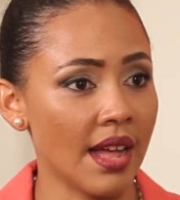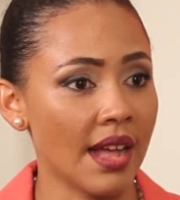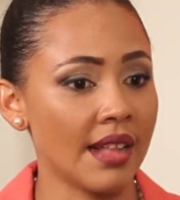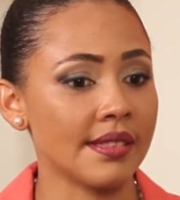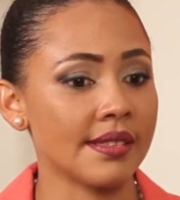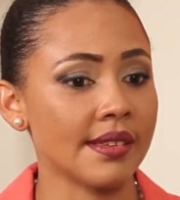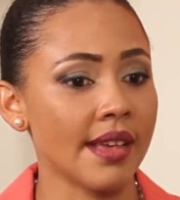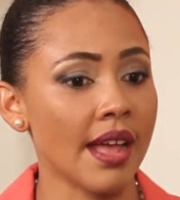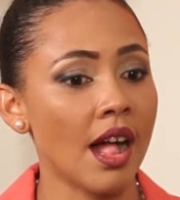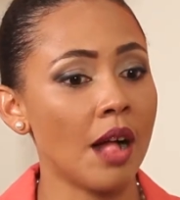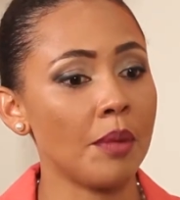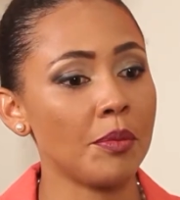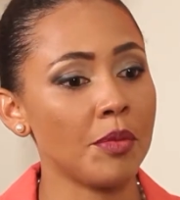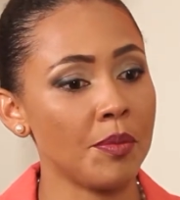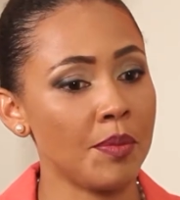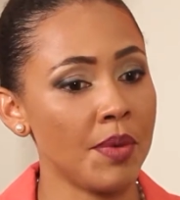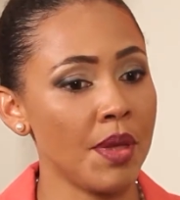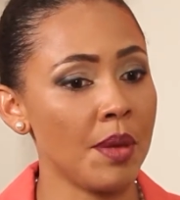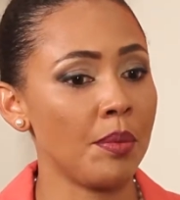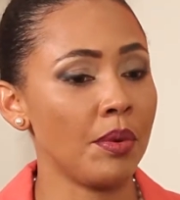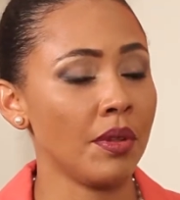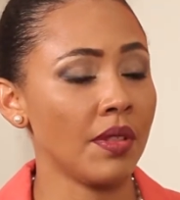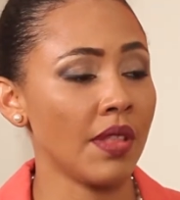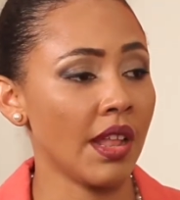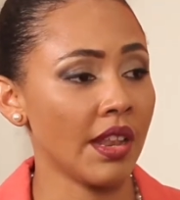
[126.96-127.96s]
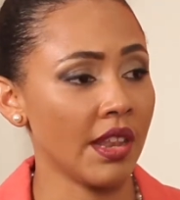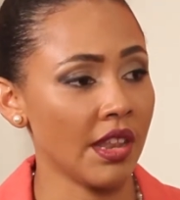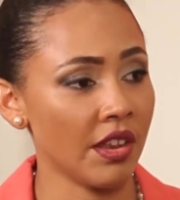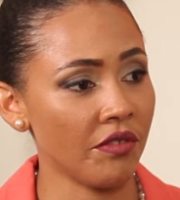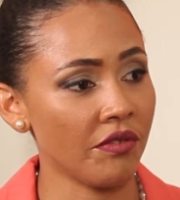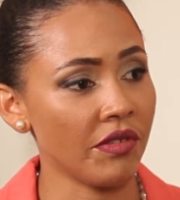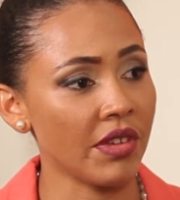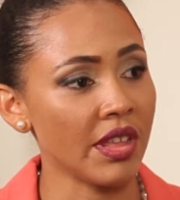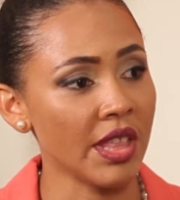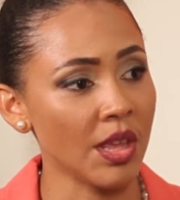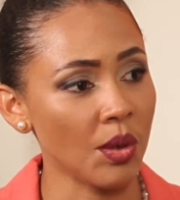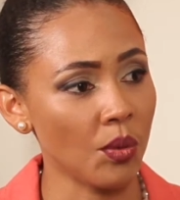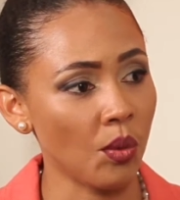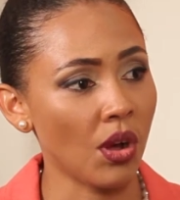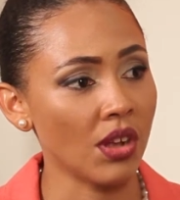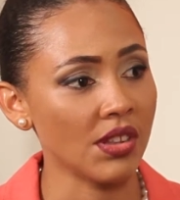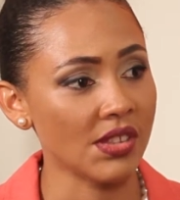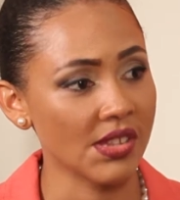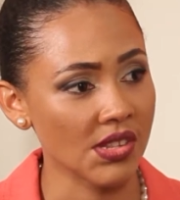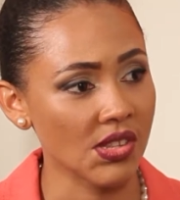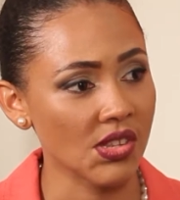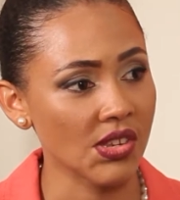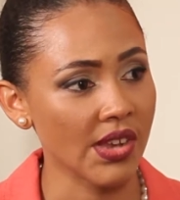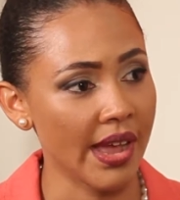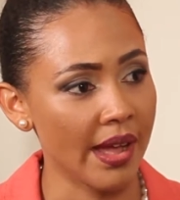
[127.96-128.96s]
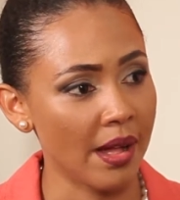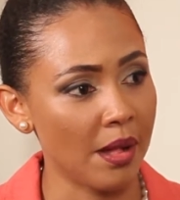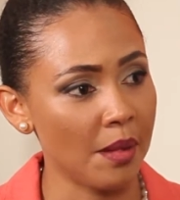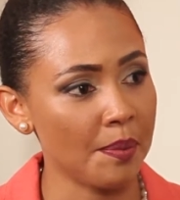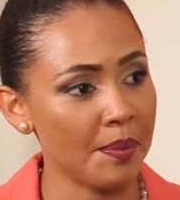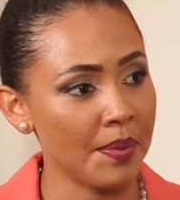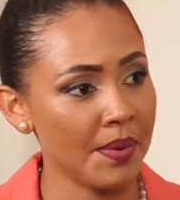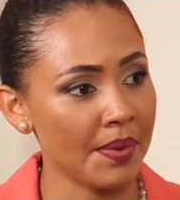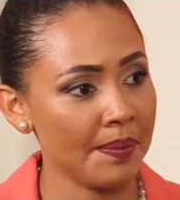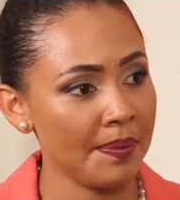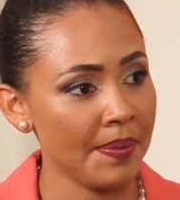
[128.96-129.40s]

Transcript: and to help the people that they really wanted to help.